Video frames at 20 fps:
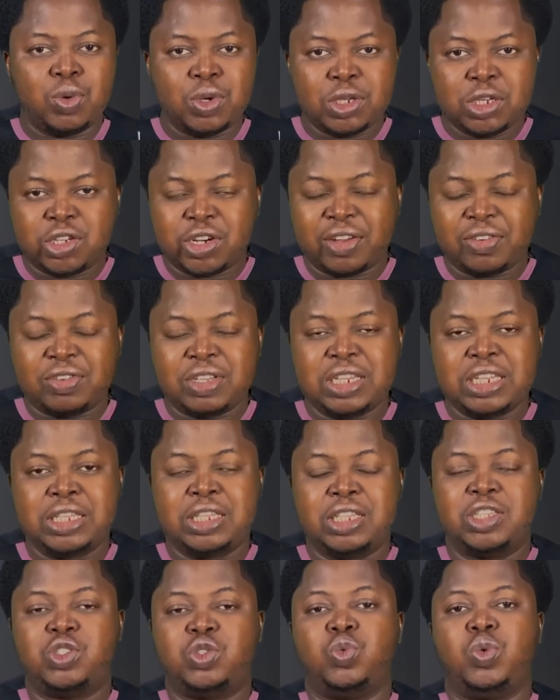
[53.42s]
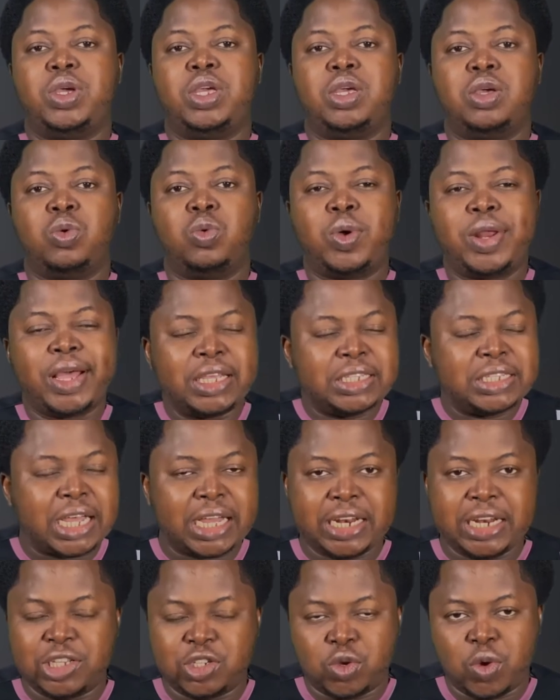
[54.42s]
we driving it this way? What
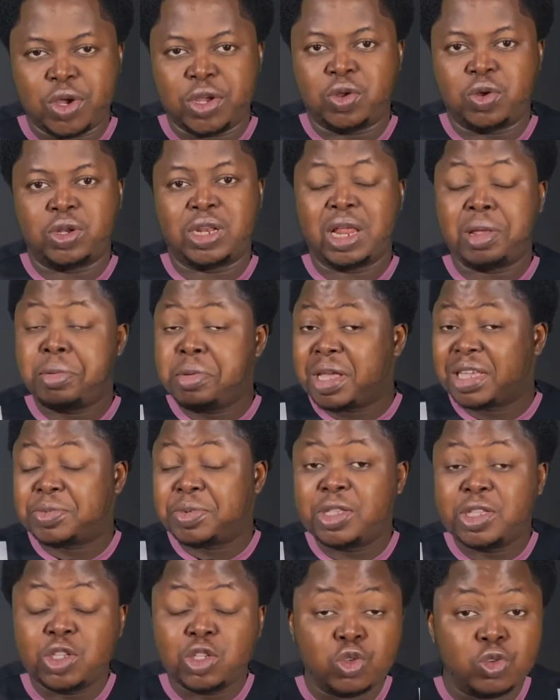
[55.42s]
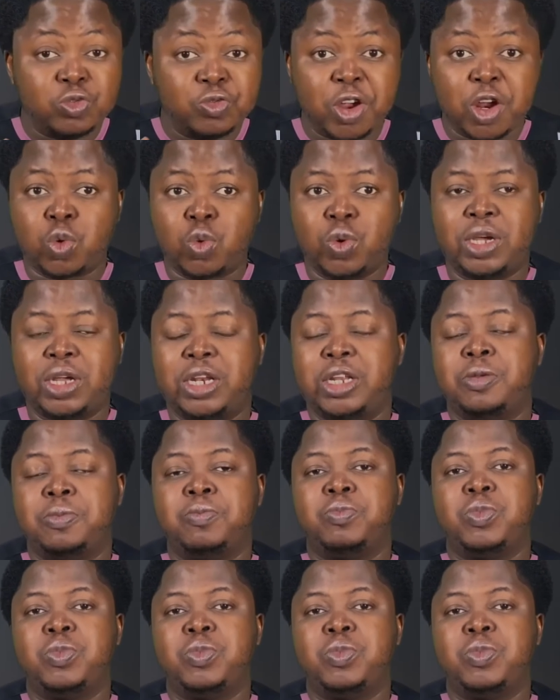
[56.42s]
exactly is going on? Let me explain this to you very quickly.